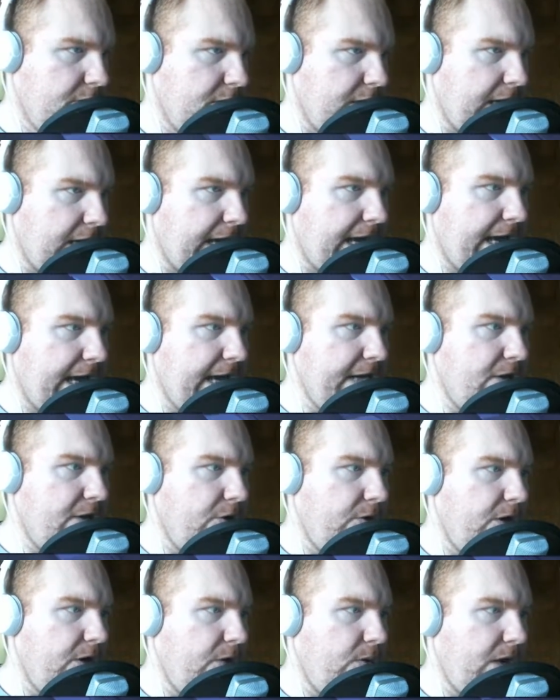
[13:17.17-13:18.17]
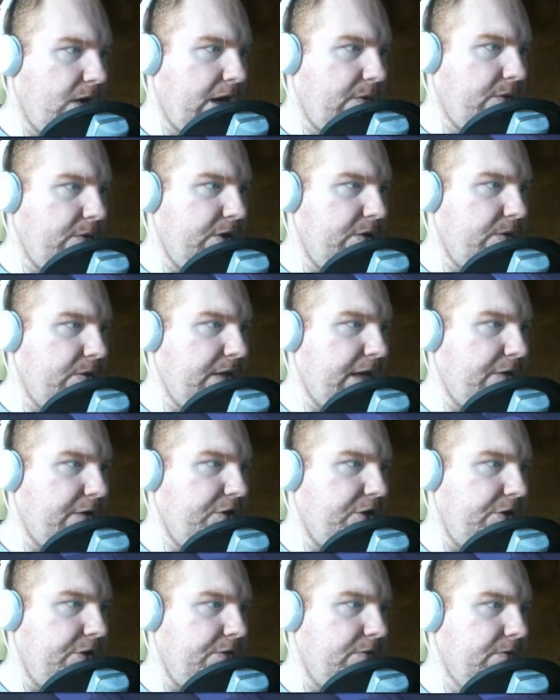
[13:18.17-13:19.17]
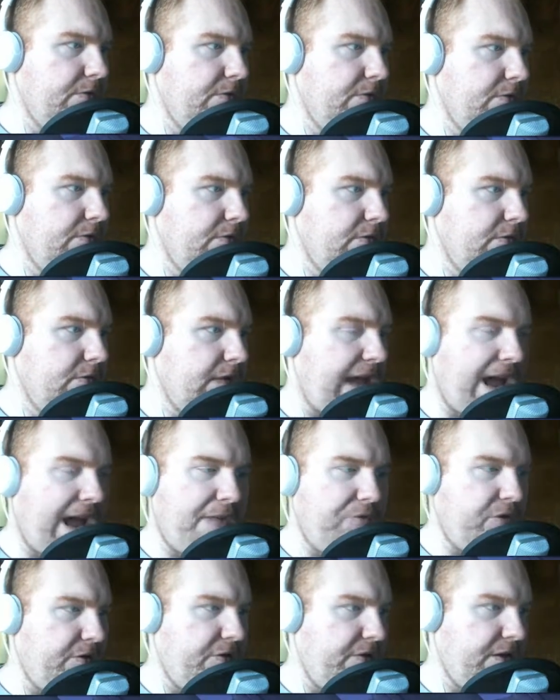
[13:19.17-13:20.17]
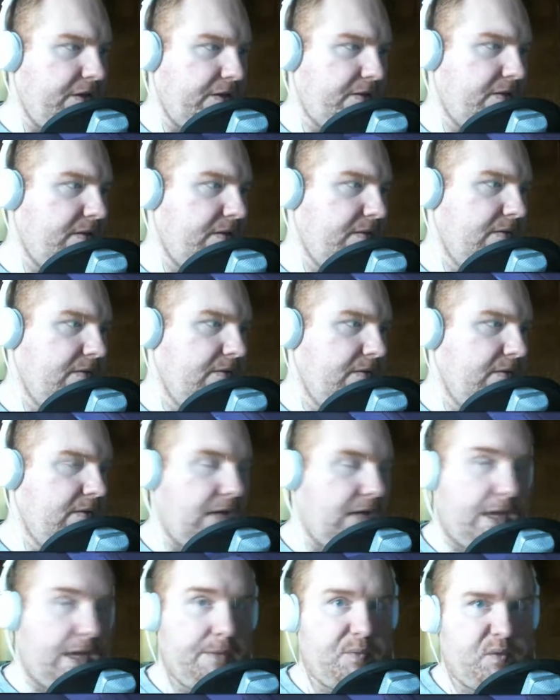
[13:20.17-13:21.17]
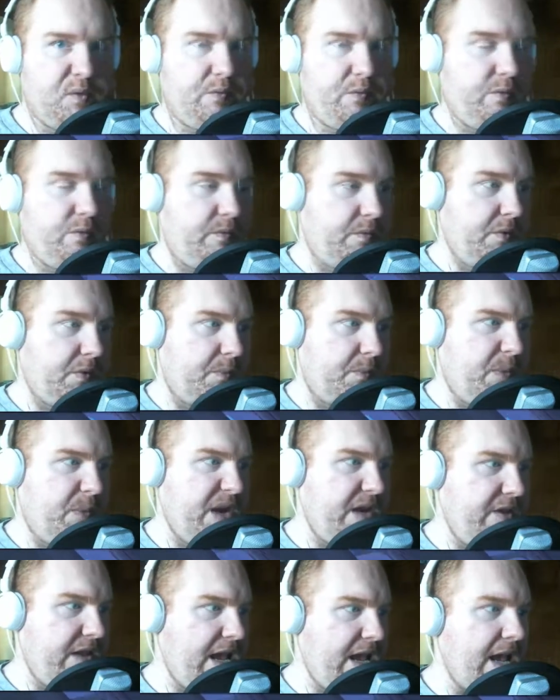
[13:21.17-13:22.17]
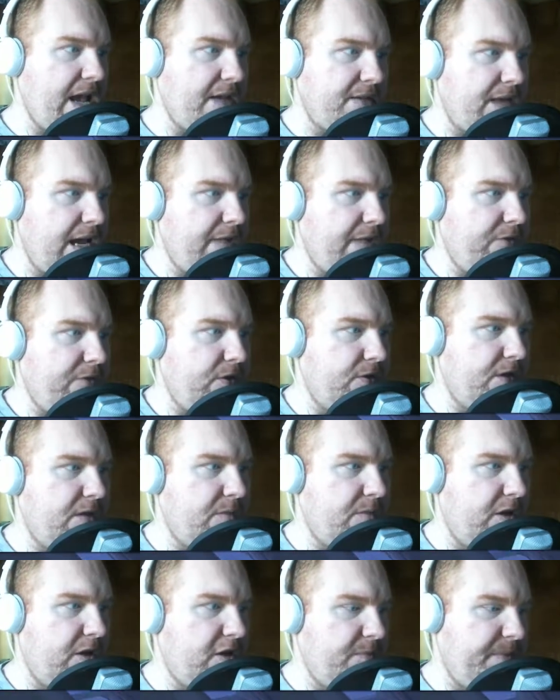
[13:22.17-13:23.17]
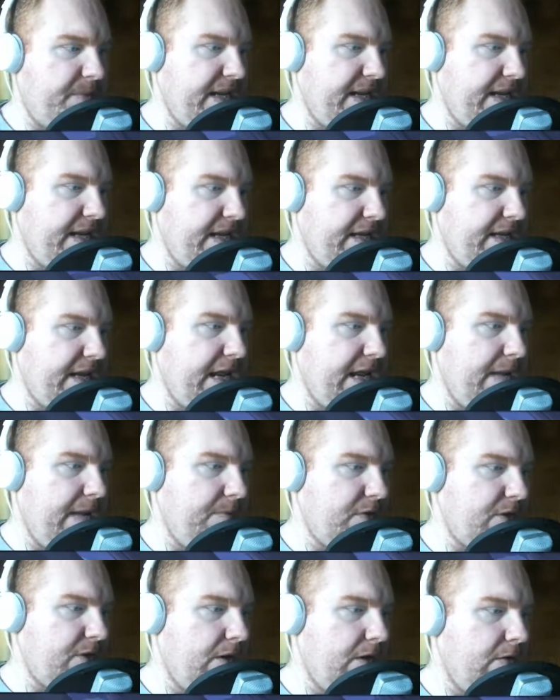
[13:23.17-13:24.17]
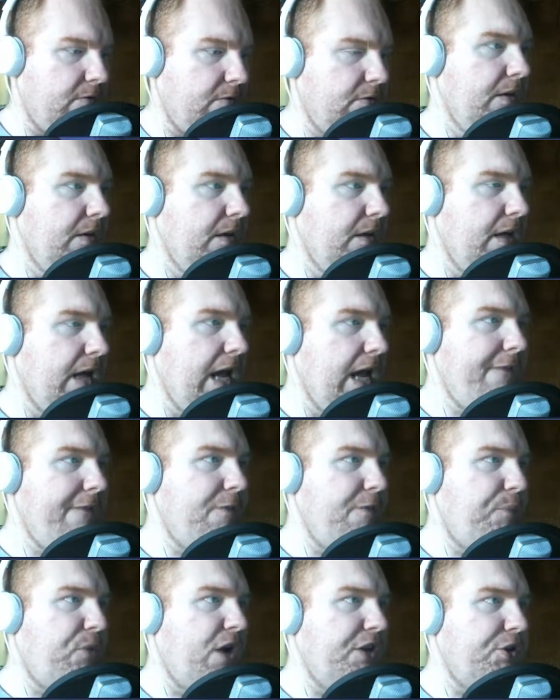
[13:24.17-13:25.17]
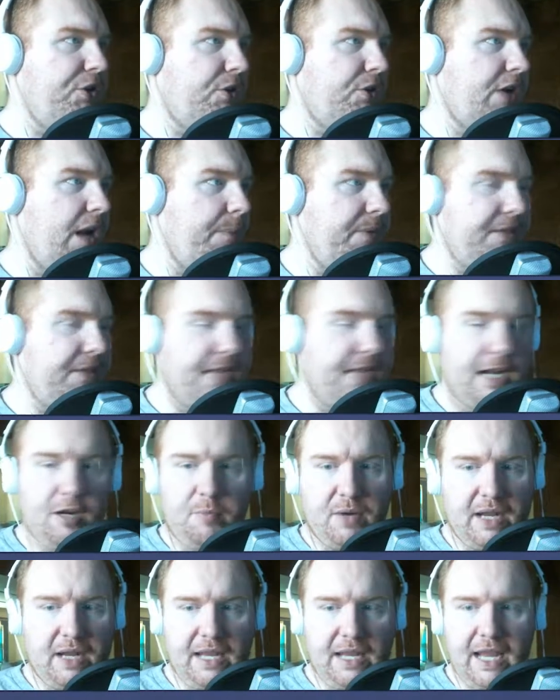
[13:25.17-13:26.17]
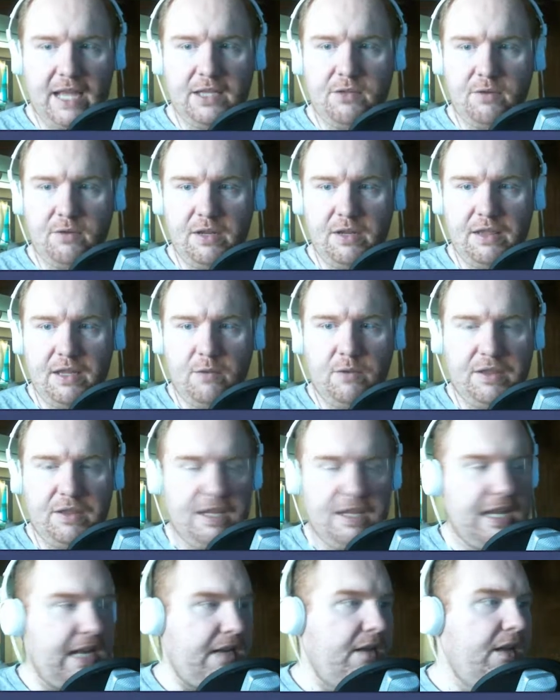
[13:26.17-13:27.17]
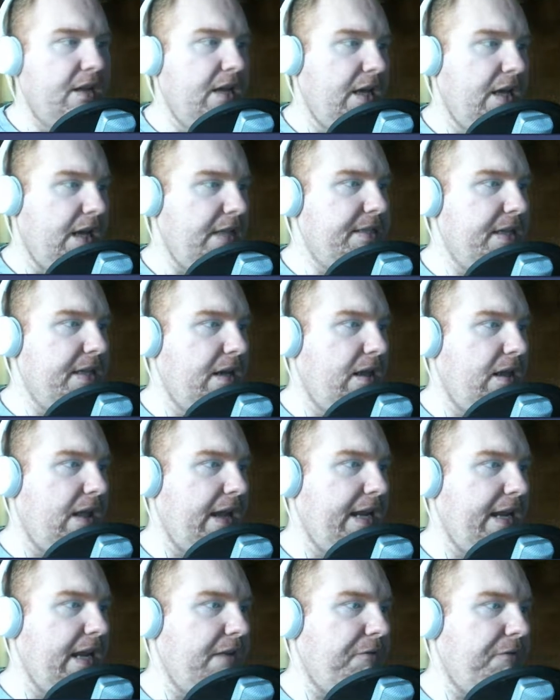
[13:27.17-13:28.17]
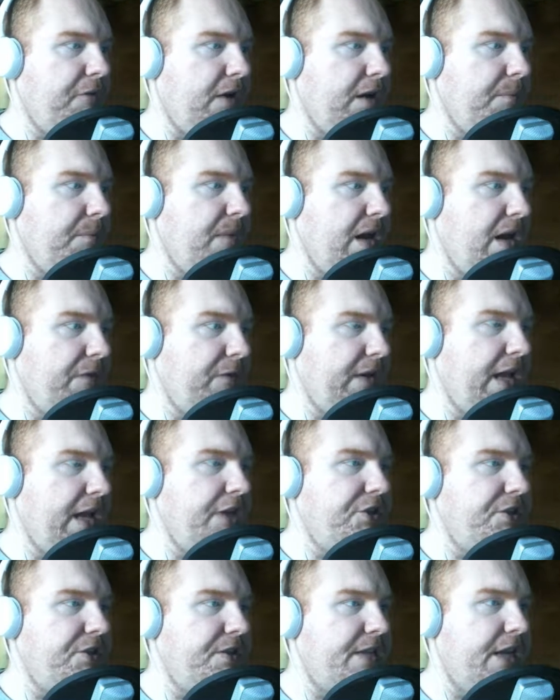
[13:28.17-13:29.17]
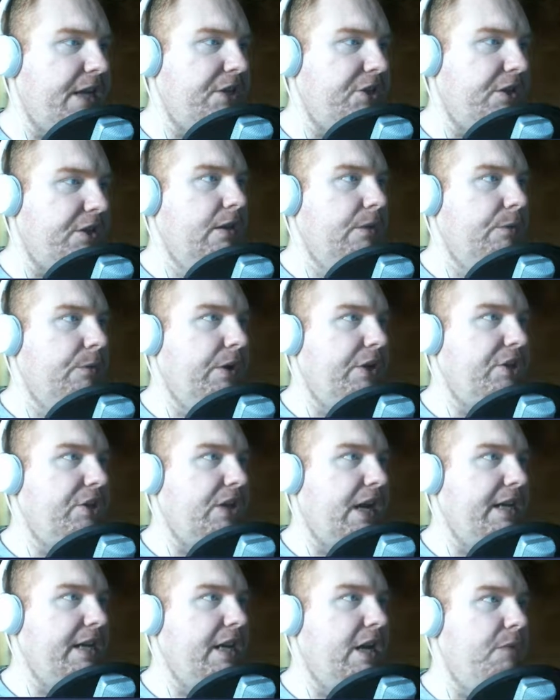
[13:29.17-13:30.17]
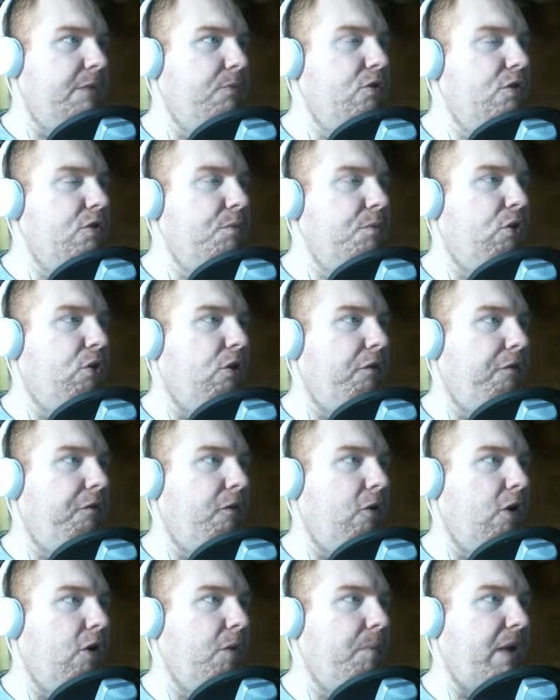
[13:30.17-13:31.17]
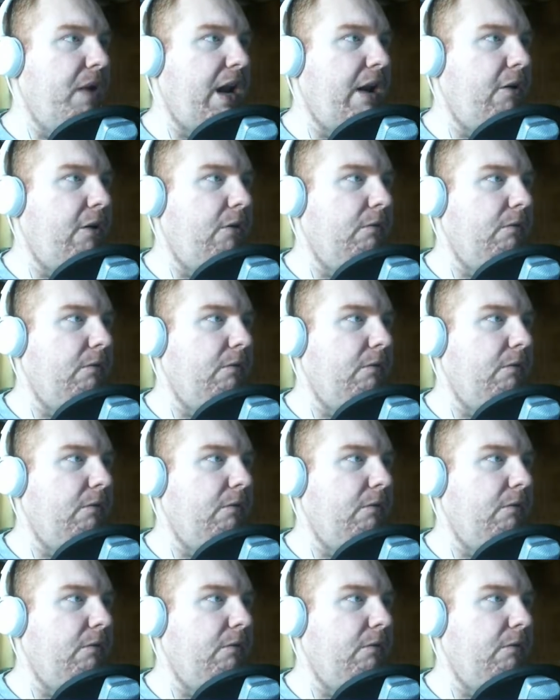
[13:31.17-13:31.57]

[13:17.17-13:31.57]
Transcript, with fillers: I don't know what I would do without you after this. I just, it was a pain in the ass not having your team at the beginning of the game, so. I have a pressure compensator, but I can't do anything with it until I get a fucking modification station, which I need a moon pool for, but I don't.